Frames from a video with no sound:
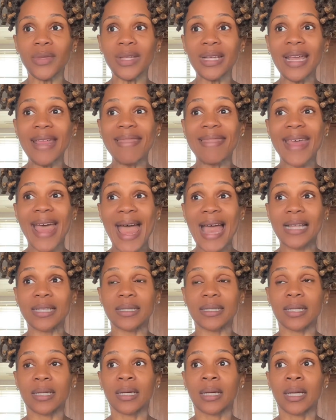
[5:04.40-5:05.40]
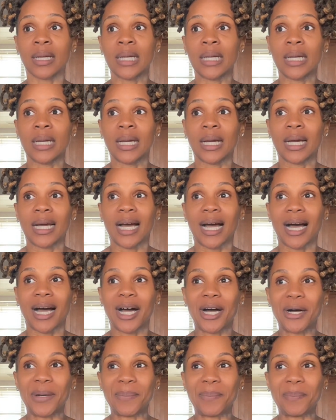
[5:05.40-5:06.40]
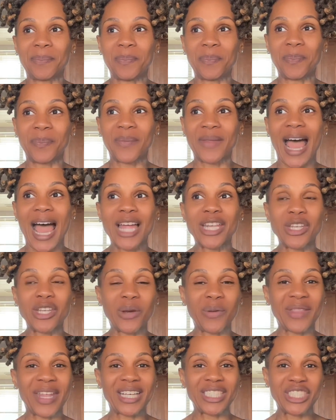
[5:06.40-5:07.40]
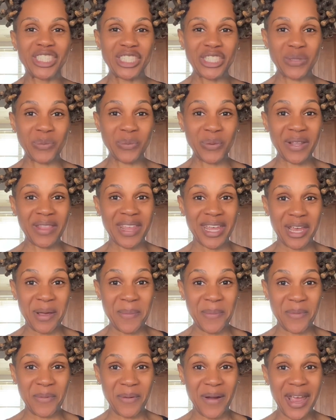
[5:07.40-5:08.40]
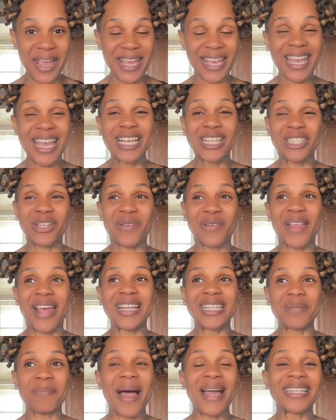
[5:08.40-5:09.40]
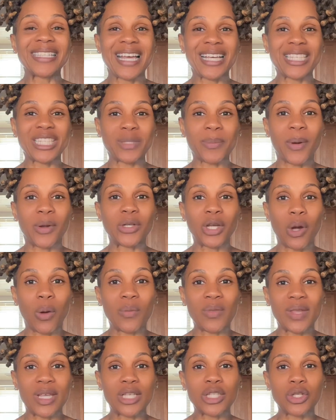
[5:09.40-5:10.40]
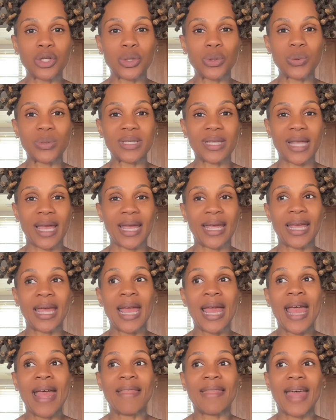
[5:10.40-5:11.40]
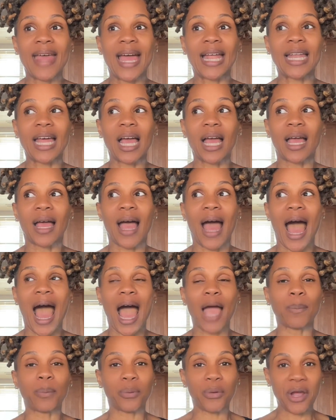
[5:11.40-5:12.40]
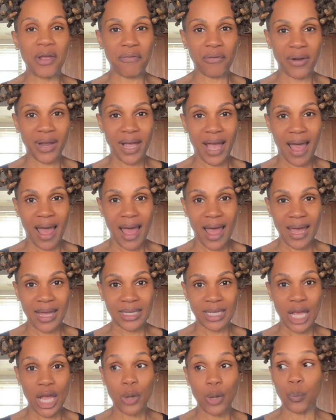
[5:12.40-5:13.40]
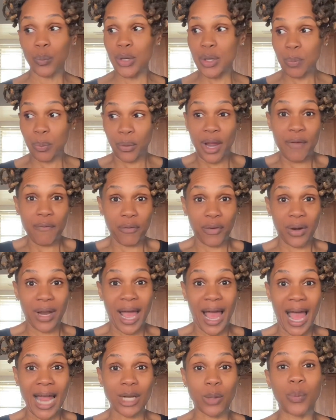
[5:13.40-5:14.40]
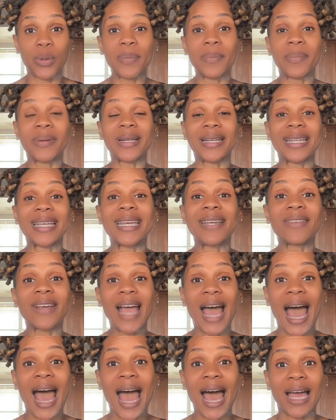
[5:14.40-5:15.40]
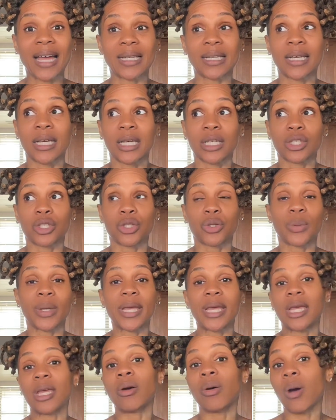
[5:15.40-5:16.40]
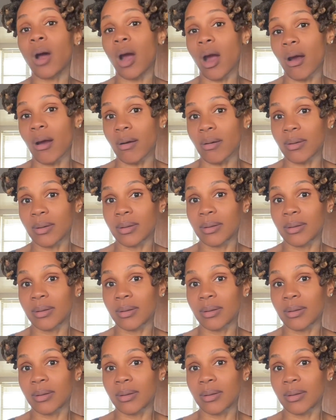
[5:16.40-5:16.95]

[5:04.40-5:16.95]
that um I know that she's with him, right? So that's my testimony on this Tuesday that I prayed for God and we prayed for God and we believed God to heal her.